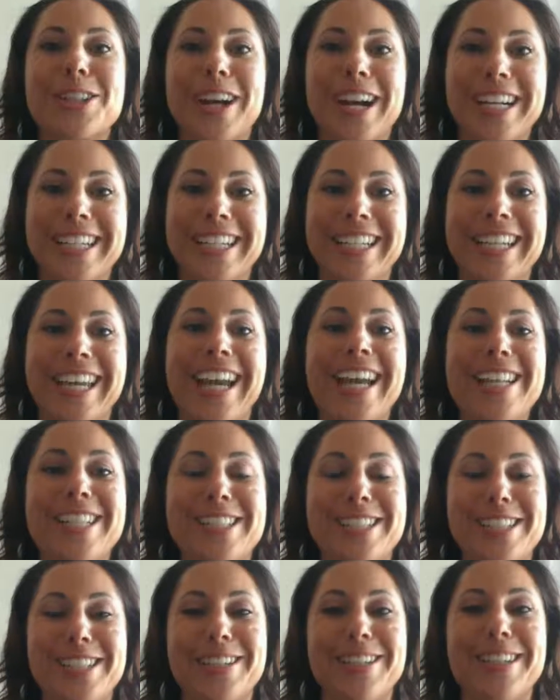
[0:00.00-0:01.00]
and trying to
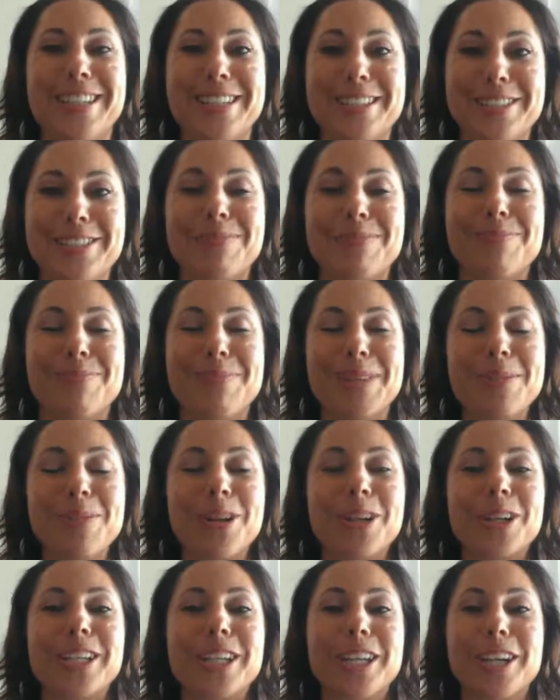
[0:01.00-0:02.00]
get to
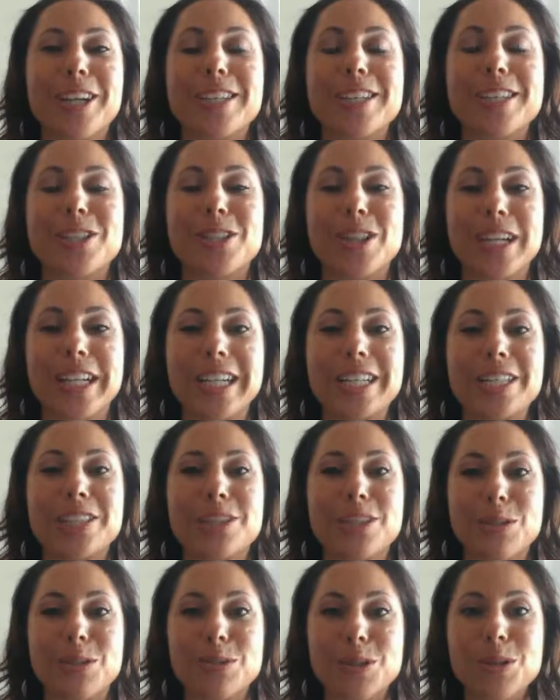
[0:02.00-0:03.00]
being more curious and trying to
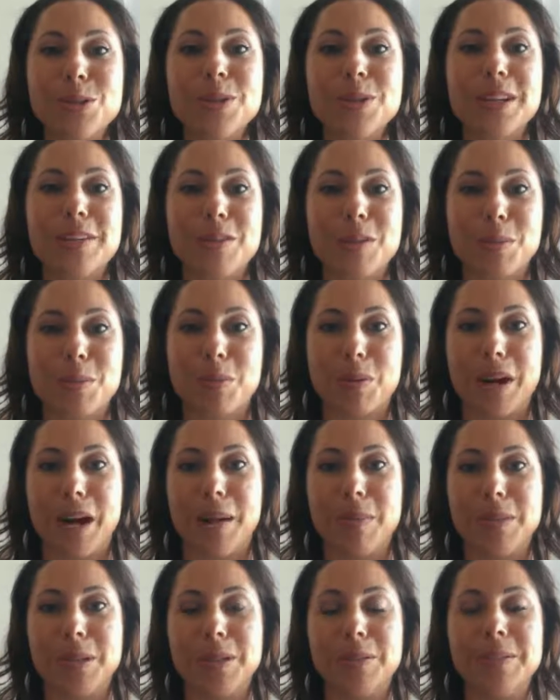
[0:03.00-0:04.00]
get to the root of the
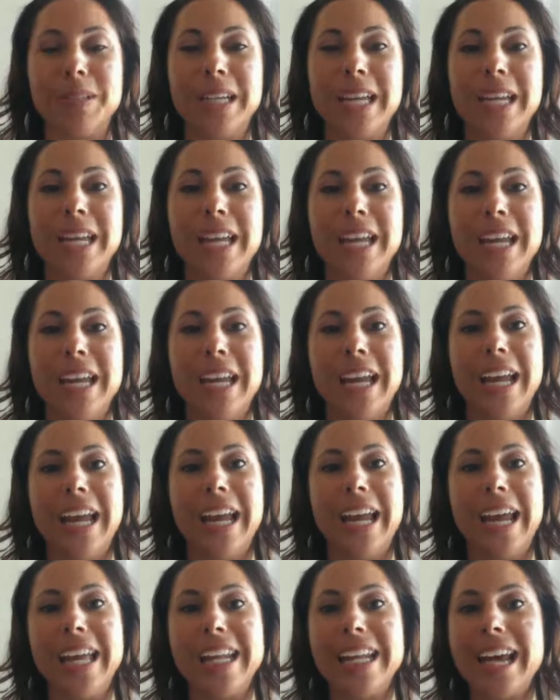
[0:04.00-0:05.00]
problem.
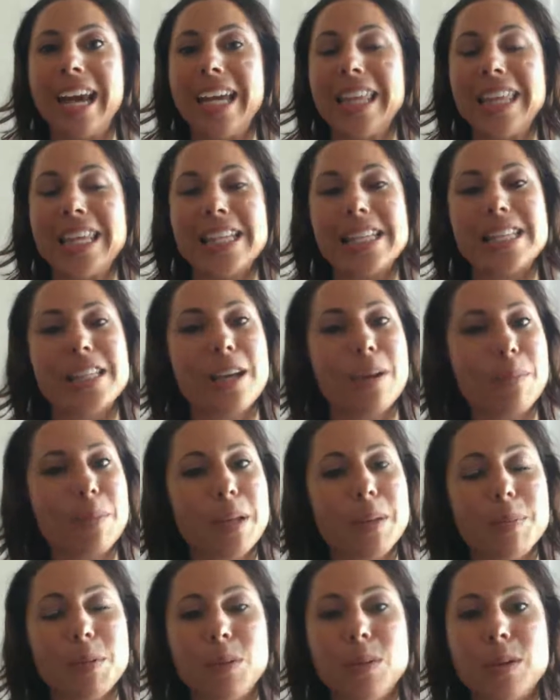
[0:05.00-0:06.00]
And I think
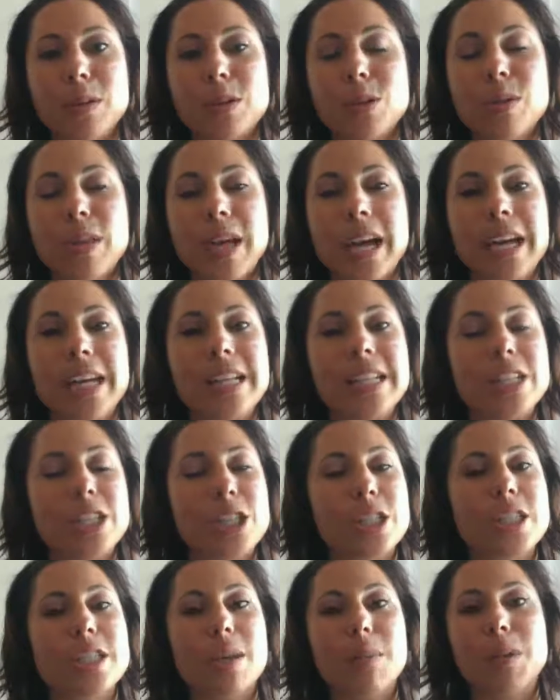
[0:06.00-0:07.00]
some people will do that and
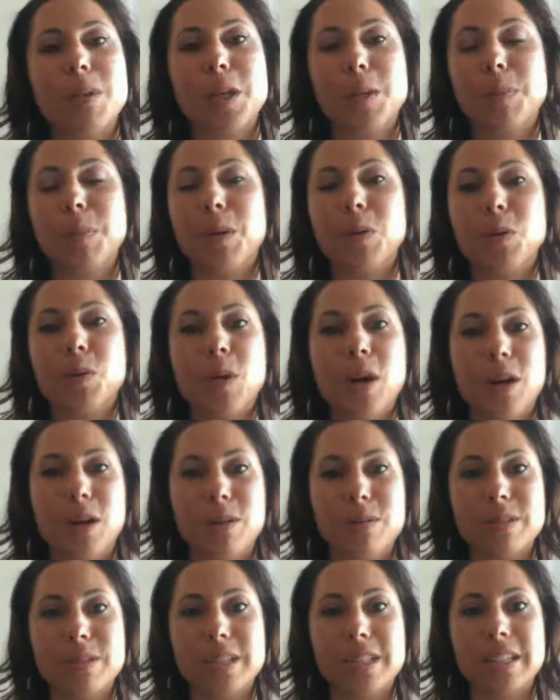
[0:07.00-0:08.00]
just some people
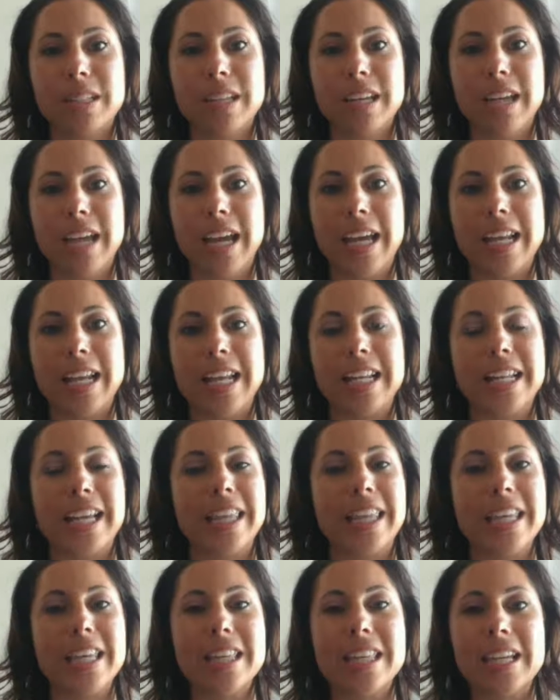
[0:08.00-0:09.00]
won't. And
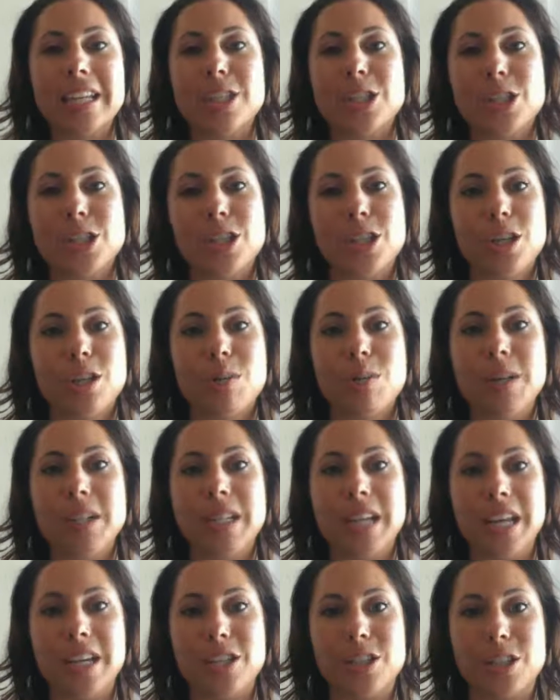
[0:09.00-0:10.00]
I think that's just human
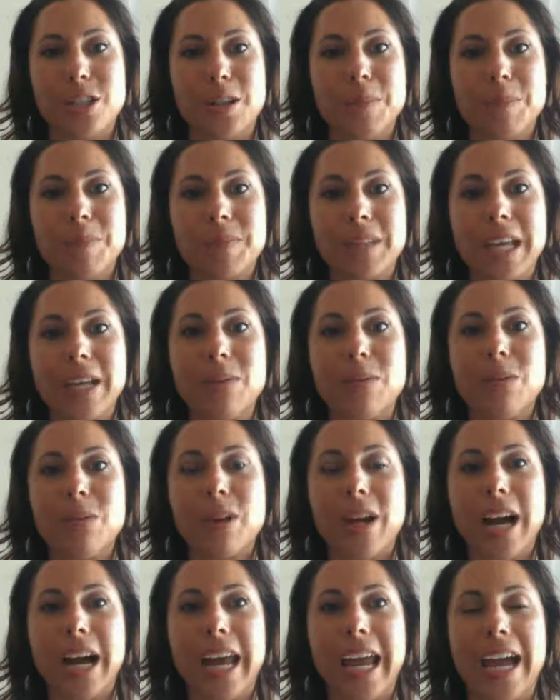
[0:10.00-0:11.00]
nature. And
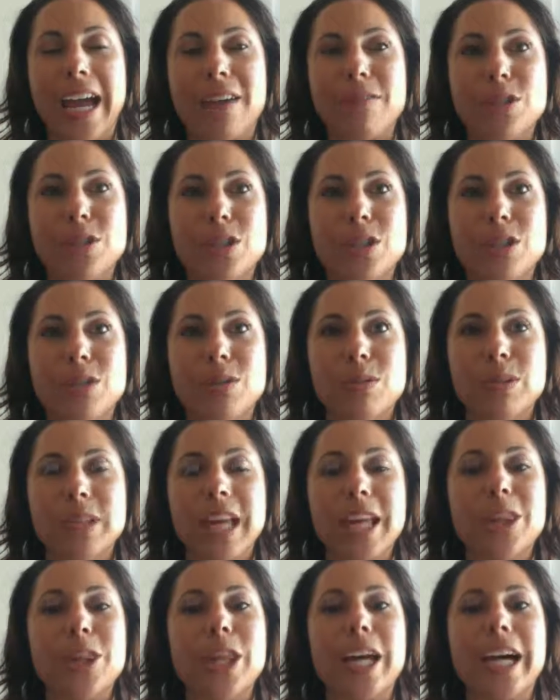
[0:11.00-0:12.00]
I have to
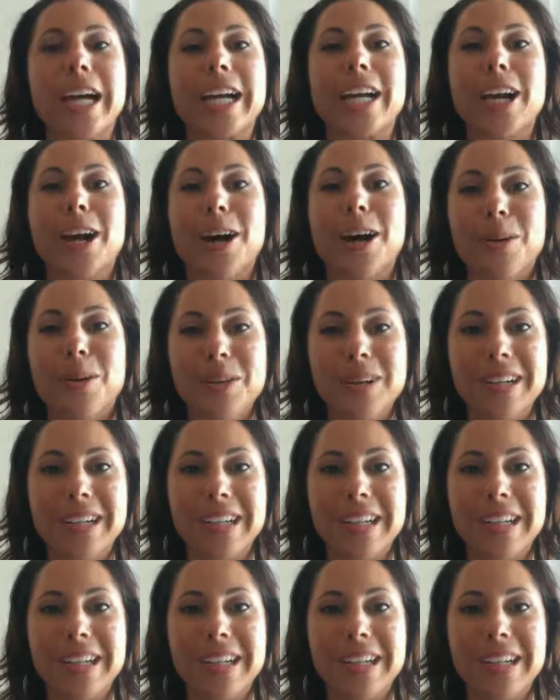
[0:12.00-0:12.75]
let that go.